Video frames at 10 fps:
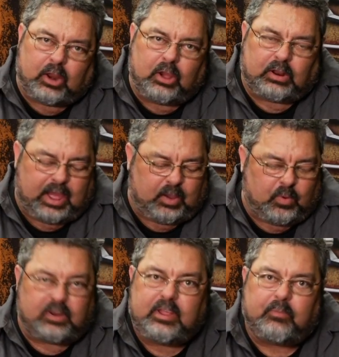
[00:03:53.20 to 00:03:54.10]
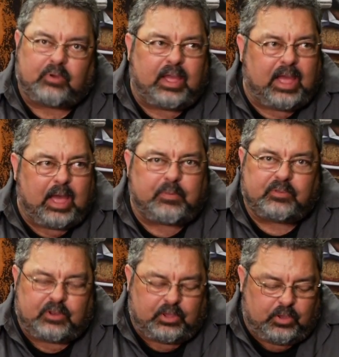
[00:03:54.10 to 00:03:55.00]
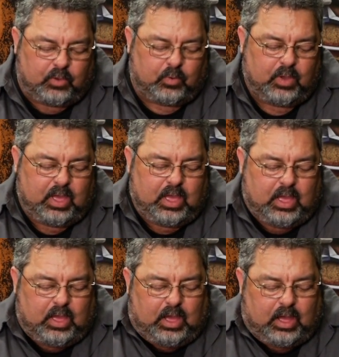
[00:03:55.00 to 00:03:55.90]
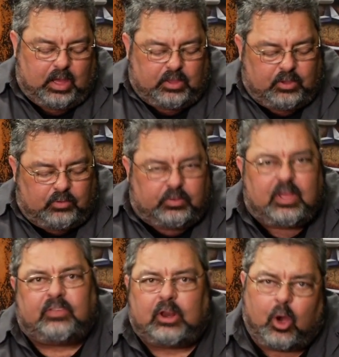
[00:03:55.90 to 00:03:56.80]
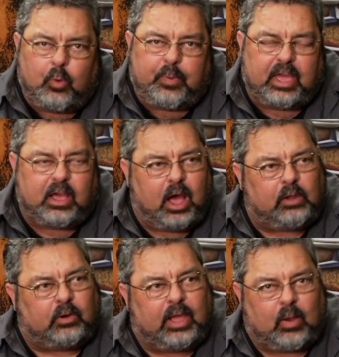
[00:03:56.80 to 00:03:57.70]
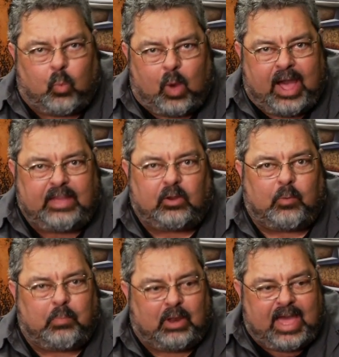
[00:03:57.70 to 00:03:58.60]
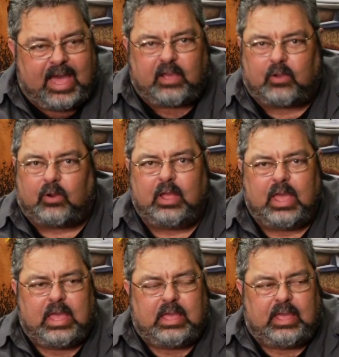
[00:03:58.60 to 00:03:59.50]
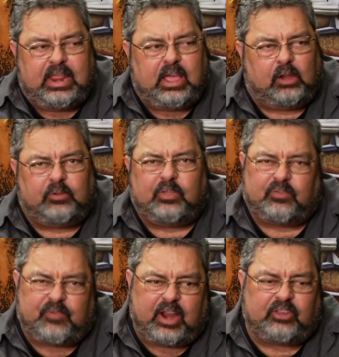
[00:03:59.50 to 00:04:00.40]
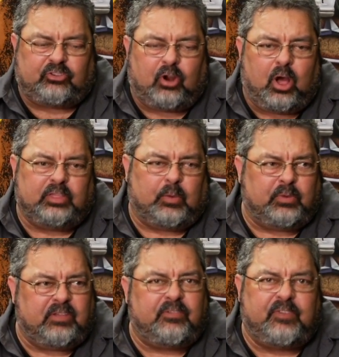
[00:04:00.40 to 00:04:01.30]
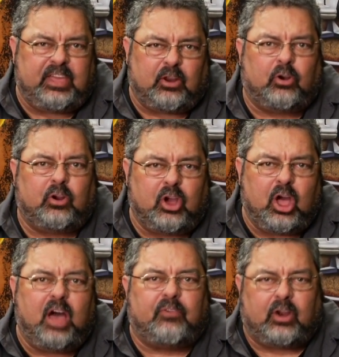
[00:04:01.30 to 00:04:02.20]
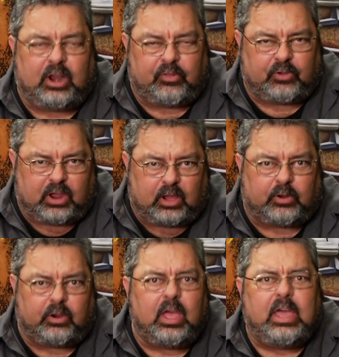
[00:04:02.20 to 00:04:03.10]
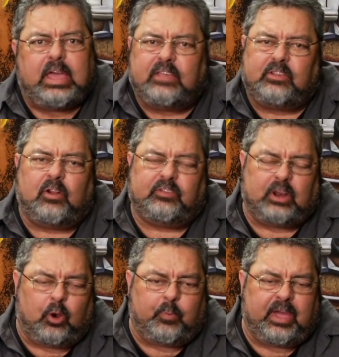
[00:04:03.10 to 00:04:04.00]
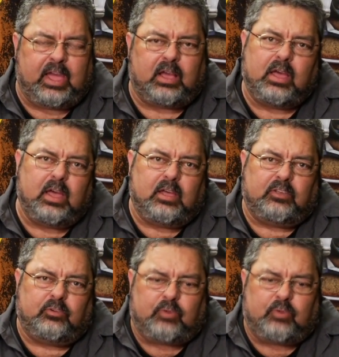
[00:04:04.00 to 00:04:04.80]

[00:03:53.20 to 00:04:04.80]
look like when tip dry happens to you. Usually it's an opaque color like white or black or any color that's very strong that would defeat or cover another color is known as an opaque. So